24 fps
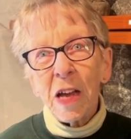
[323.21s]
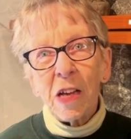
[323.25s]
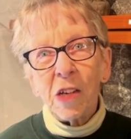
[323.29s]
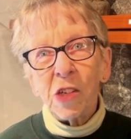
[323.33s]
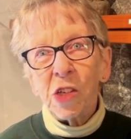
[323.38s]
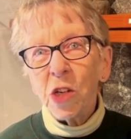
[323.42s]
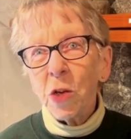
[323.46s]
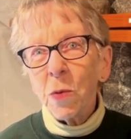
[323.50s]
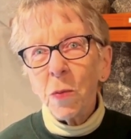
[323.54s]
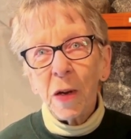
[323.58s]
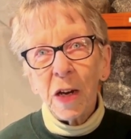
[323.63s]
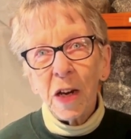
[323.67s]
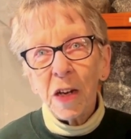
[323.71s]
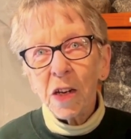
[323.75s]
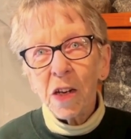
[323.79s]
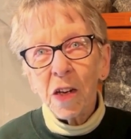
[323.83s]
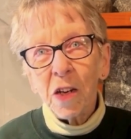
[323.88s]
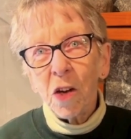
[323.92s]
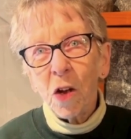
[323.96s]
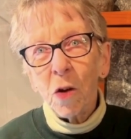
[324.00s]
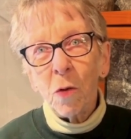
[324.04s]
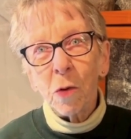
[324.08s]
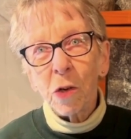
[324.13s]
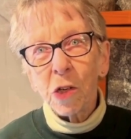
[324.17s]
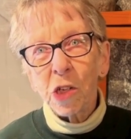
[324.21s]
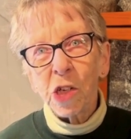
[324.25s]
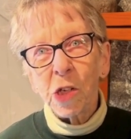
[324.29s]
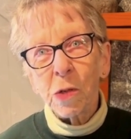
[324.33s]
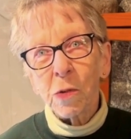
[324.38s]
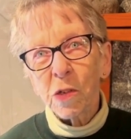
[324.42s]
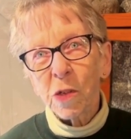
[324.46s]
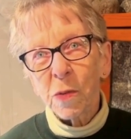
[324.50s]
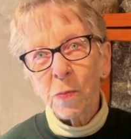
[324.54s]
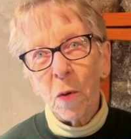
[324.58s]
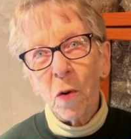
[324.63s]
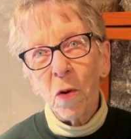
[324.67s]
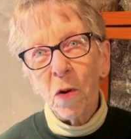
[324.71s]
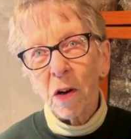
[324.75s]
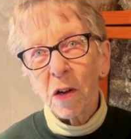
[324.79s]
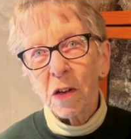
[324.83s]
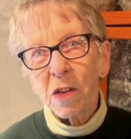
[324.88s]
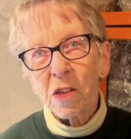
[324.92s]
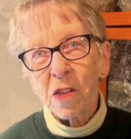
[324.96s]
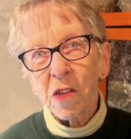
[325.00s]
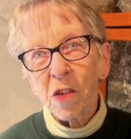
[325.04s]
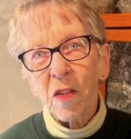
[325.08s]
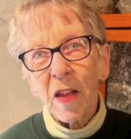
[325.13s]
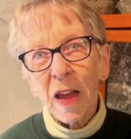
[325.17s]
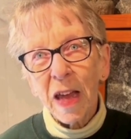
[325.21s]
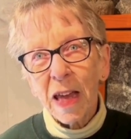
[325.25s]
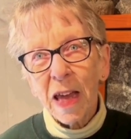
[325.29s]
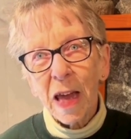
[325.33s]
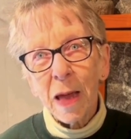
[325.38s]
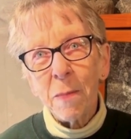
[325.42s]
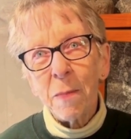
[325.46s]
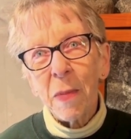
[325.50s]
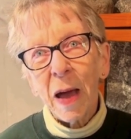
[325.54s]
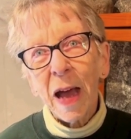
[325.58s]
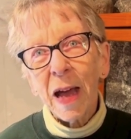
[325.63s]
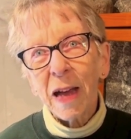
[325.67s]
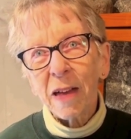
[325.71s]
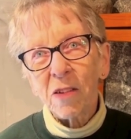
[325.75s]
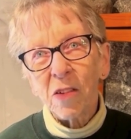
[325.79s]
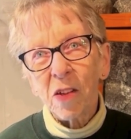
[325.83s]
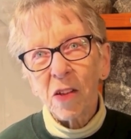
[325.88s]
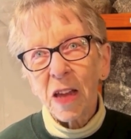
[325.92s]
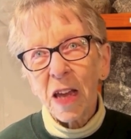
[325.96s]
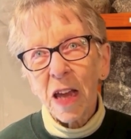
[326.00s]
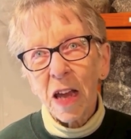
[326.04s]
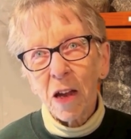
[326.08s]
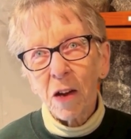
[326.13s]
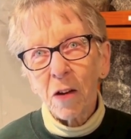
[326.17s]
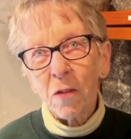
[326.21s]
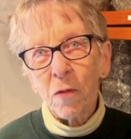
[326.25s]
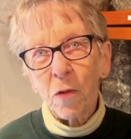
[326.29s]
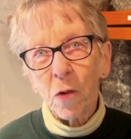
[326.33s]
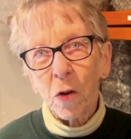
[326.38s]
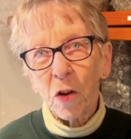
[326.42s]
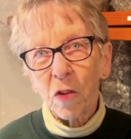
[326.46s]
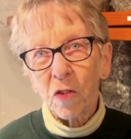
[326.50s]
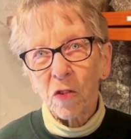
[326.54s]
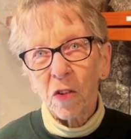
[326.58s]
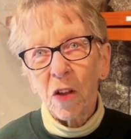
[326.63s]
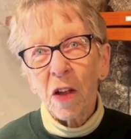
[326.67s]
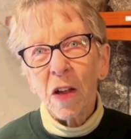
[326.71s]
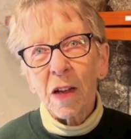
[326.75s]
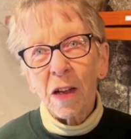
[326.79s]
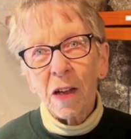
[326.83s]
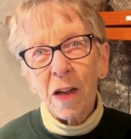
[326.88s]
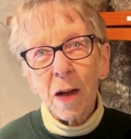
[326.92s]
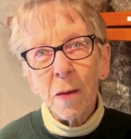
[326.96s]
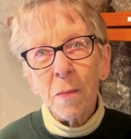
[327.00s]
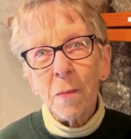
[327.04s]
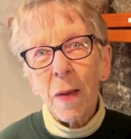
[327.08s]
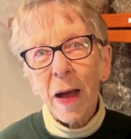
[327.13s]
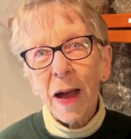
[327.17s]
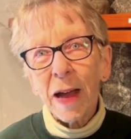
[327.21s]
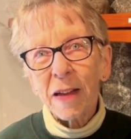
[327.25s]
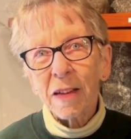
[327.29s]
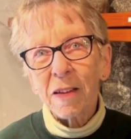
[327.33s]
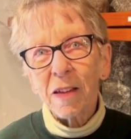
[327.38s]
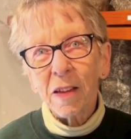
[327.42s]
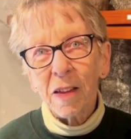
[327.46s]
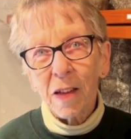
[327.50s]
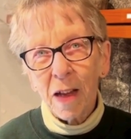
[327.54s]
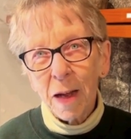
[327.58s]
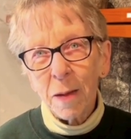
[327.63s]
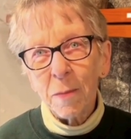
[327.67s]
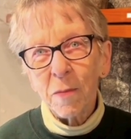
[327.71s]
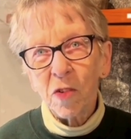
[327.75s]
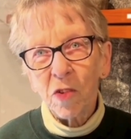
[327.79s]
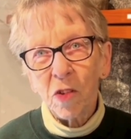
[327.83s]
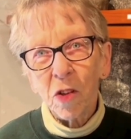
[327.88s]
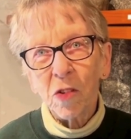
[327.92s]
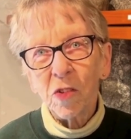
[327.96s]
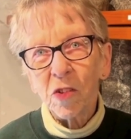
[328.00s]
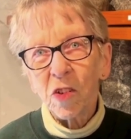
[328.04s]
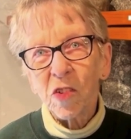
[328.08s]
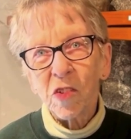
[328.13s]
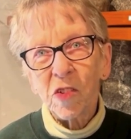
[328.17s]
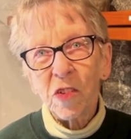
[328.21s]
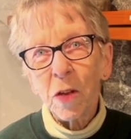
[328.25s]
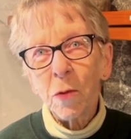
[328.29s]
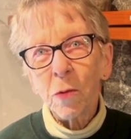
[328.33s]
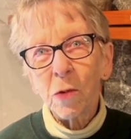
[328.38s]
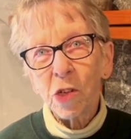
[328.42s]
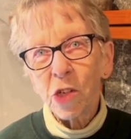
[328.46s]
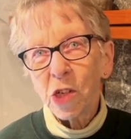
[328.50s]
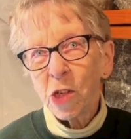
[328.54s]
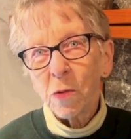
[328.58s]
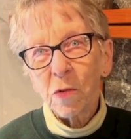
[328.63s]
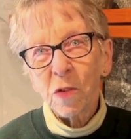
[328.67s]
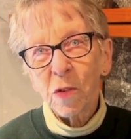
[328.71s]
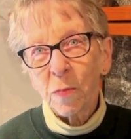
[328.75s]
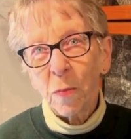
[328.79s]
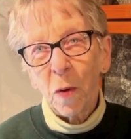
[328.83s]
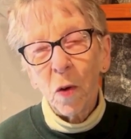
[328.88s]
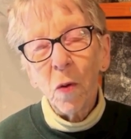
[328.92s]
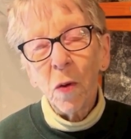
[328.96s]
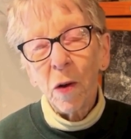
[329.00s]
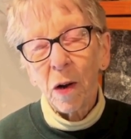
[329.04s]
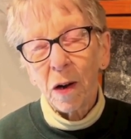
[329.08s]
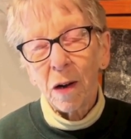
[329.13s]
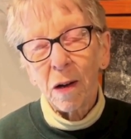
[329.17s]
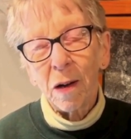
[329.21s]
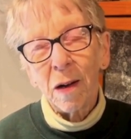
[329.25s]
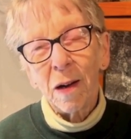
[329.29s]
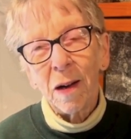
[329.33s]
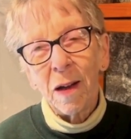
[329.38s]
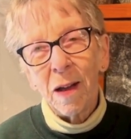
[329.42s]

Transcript: She wanted to know where she was born. So they came back to the Air Force, come back to Limestone to see where she was born.